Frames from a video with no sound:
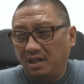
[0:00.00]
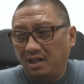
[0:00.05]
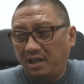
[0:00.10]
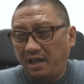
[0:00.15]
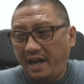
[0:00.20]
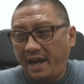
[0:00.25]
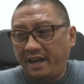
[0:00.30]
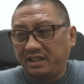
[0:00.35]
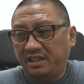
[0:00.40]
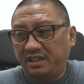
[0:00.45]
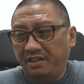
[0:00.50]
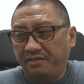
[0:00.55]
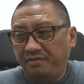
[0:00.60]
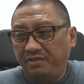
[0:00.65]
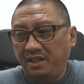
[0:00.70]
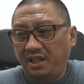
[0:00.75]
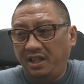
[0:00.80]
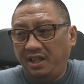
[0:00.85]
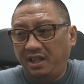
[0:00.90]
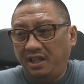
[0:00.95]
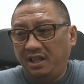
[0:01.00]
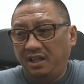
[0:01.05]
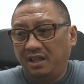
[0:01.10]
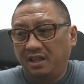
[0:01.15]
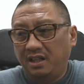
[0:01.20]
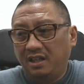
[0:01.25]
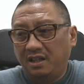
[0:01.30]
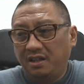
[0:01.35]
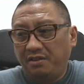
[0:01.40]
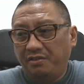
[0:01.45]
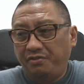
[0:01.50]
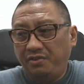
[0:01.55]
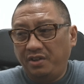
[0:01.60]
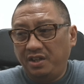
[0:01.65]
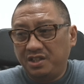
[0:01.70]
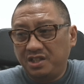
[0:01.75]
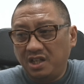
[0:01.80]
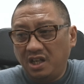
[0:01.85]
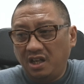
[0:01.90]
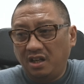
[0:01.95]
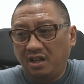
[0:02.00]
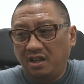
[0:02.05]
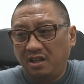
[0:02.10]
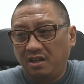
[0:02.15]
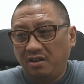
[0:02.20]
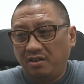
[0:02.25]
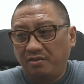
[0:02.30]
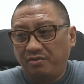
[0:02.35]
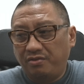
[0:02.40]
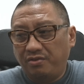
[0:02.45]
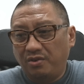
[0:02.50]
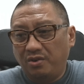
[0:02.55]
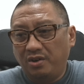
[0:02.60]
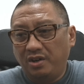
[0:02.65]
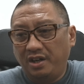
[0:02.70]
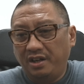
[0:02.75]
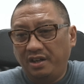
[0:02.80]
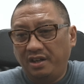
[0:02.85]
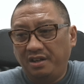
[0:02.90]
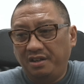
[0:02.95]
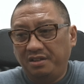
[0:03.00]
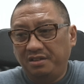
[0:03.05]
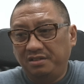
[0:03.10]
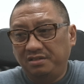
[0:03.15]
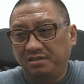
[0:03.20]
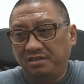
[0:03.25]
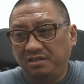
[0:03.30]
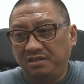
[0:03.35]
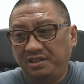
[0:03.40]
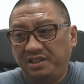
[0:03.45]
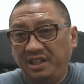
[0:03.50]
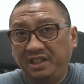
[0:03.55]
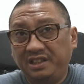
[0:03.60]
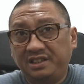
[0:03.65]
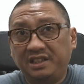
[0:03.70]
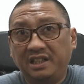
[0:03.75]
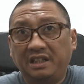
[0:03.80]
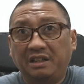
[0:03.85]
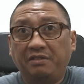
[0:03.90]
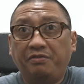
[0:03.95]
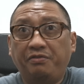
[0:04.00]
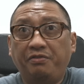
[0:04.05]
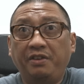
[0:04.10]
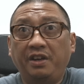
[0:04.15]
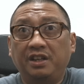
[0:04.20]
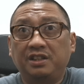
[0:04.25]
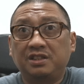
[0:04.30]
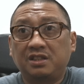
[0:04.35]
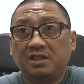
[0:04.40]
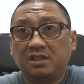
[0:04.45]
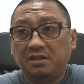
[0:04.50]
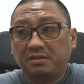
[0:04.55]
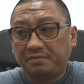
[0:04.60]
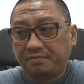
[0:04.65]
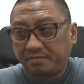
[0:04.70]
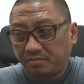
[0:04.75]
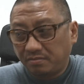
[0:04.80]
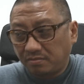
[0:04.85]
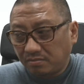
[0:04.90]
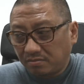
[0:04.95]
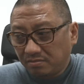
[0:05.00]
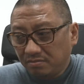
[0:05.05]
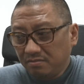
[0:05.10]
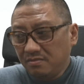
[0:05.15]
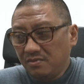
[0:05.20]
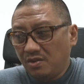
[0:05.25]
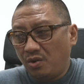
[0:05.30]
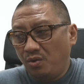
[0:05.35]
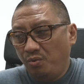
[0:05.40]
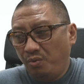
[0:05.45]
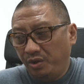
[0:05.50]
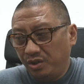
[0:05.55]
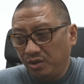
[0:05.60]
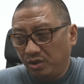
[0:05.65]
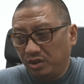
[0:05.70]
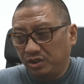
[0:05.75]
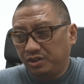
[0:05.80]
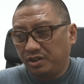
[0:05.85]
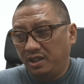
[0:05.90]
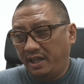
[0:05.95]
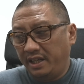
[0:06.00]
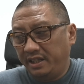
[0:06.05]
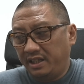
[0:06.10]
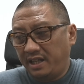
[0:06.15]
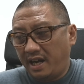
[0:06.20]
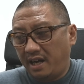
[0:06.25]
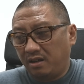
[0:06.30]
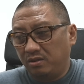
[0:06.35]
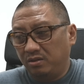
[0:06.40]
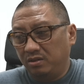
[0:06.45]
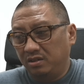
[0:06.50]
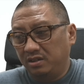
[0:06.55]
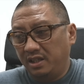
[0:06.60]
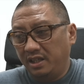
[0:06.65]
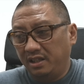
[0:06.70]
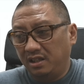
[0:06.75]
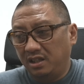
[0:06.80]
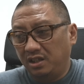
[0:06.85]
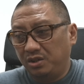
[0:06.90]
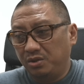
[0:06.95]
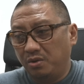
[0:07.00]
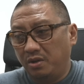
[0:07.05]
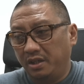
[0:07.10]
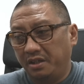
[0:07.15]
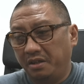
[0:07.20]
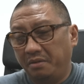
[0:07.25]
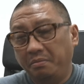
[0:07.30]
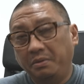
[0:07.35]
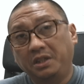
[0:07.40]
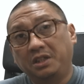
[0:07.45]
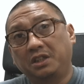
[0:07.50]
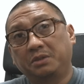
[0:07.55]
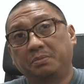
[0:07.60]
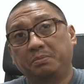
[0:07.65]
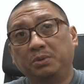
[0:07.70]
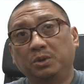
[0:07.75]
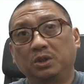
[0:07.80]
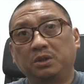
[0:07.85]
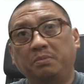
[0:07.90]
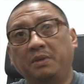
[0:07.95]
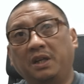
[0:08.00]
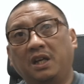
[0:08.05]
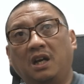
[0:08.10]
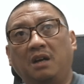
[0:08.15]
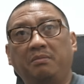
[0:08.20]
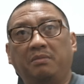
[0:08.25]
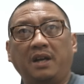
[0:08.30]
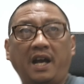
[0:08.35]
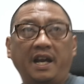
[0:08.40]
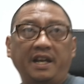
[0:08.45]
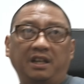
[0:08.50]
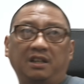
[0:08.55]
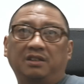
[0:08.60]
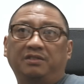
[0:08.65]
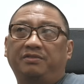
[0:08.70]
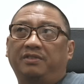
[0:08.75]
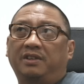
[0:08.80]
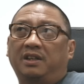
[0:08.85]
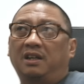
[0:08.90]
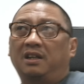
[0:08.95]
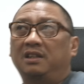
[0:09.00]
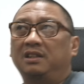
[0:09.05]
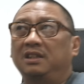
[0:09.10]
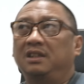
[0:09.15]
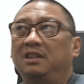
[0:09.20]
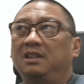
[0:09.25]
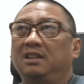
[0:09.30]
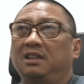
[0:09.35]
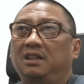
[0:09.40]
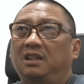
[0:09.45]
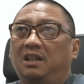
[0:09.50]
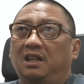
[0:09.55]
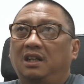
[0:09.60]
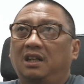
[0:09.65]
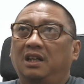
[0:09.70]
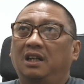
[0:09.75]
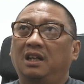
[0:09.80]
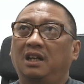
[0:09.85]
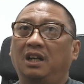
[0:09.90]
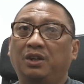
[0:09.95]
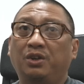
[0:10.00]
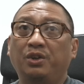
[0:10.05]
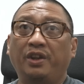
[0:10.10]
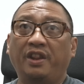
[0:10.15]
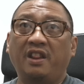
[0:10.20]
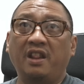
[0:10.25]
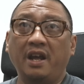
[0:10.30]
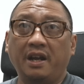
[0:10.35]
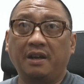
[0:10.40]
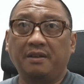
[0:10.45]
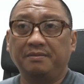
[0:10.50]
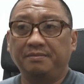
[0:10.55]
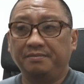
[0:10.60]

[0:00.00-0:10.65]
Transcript: actively fishing for decent fish with ultralight tackle, then the 200-meter spools become kind of a good thing.